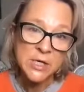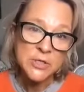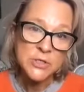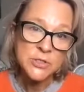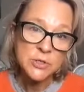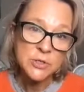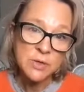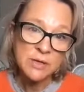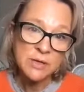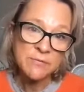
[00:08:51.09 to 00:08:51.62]

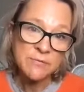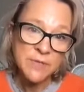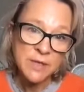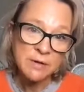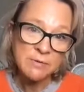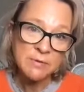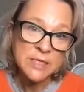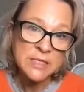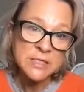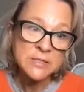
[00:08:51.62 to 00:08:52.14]
So if
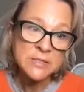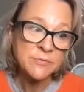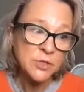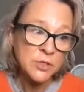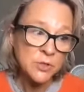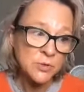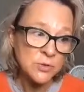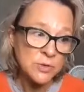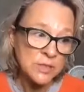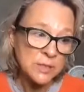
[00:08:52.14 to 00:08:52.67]
there is for
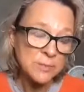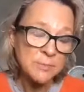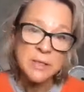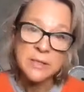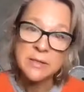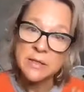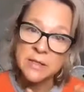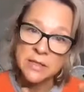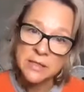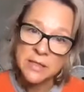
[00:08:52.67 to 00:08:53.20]
you
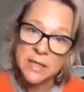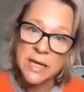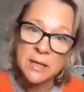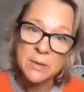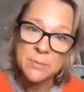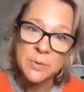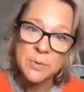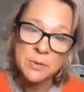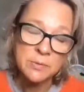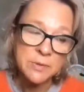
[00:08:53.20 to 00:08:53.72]
somebody that can
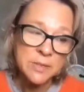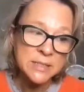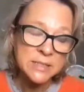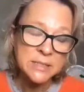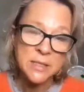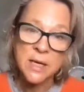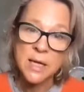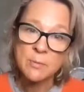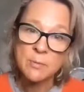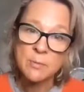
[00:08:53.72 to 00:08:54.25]
help you at this
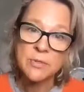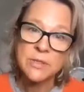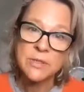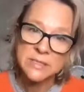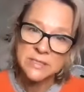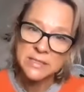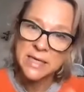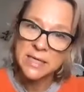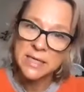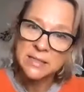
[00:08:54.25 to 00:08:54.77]
time with
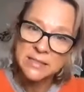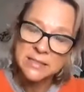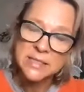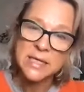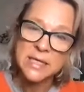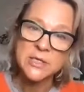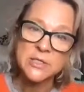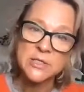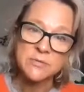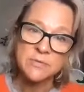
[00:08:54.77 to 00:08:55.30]
this next
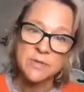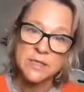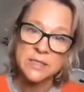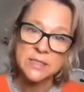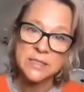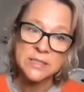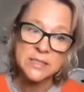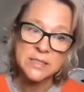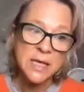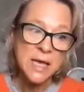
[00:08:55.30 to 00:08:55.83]
stage of
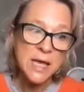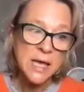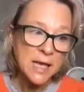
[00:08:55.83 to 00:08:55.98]
this,